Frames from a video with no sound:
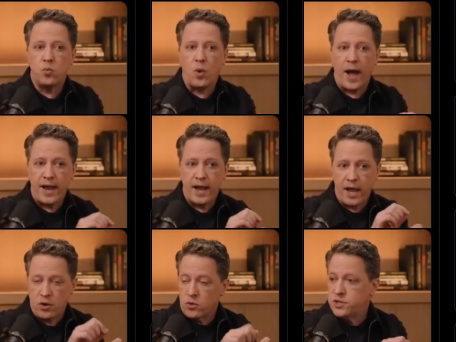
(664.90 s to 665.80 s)
I had to
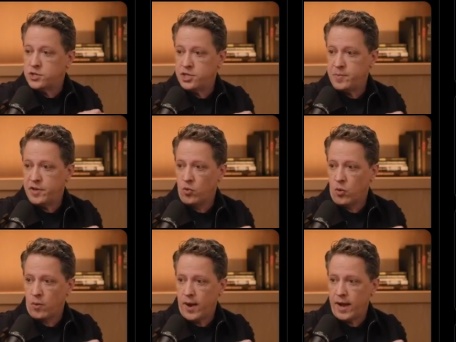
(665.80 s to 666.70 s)
handle the recent GPT
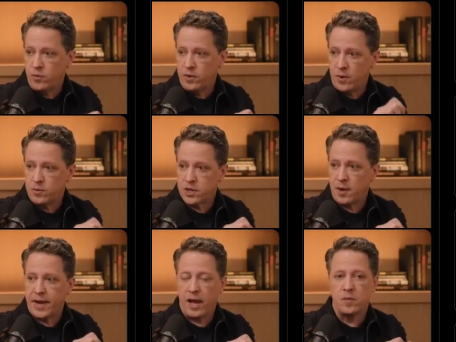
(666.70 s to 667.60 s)
4, right, when that was
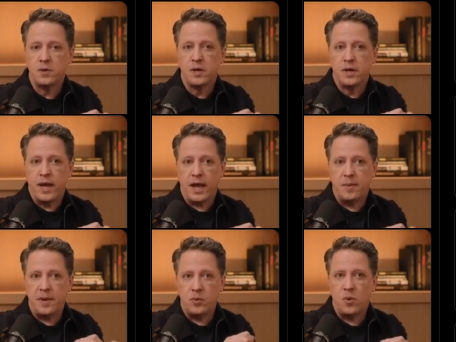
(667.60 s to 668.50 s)
coming out.
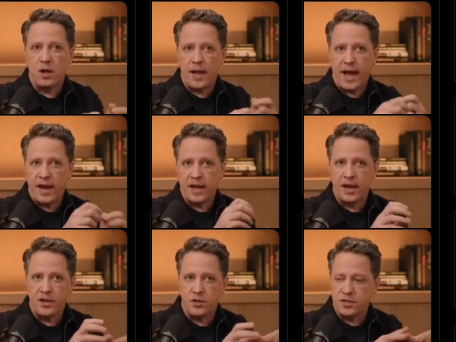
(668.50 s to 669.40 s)
And meanwhile, I had to
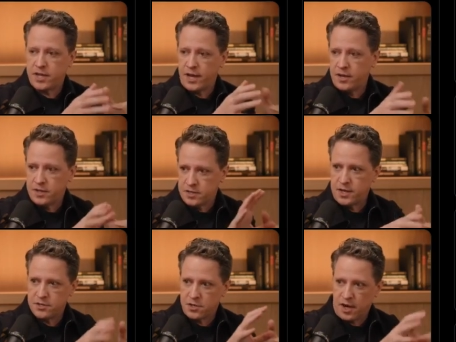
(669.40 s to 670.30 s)
kind of do this
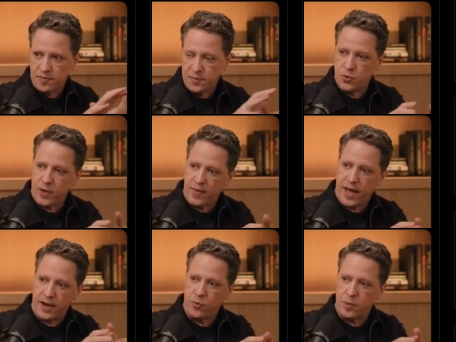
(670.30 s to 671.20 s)
test off between
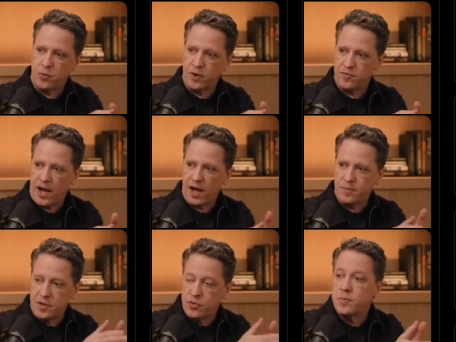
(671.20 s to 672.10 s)
that and
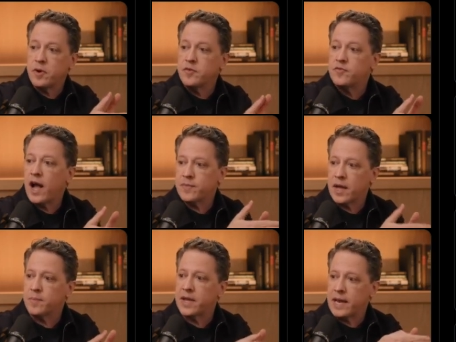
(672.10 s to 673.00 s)
3.5. And 3.5
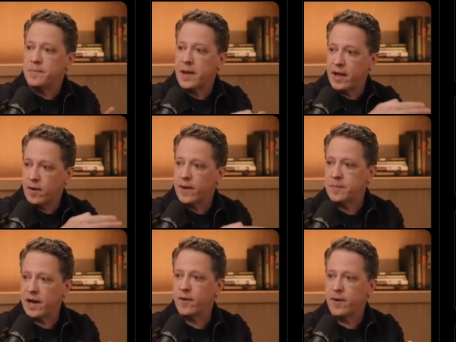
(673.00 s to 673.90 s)
kept getting better and
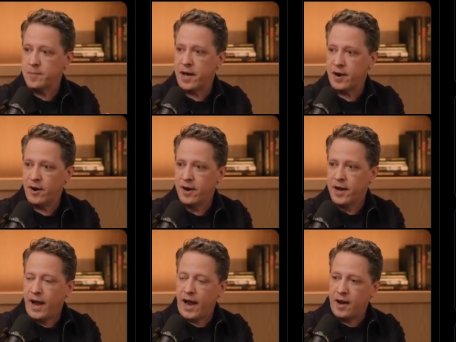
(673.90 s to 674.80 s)
better and better.
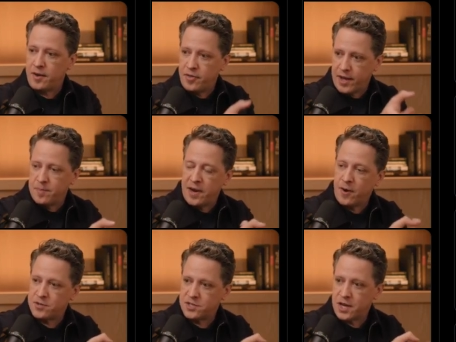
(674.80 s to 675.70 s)
And the
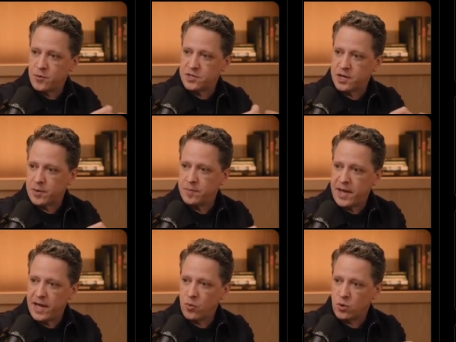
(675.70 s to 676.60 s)
comparisons I was able to
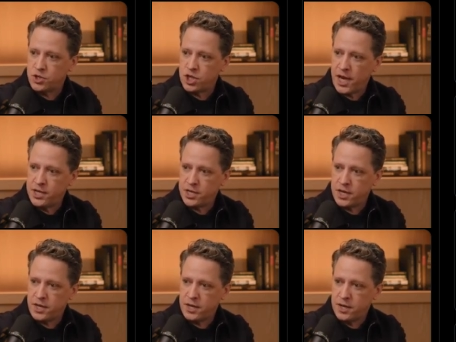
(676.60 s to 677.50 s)
make were
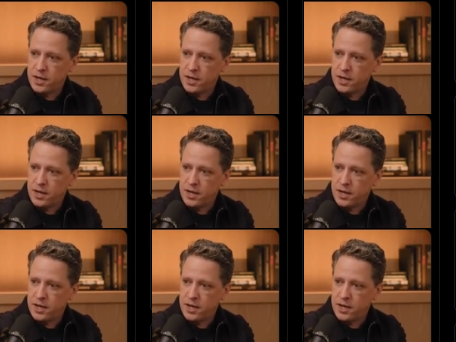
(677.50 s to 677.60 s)
changing.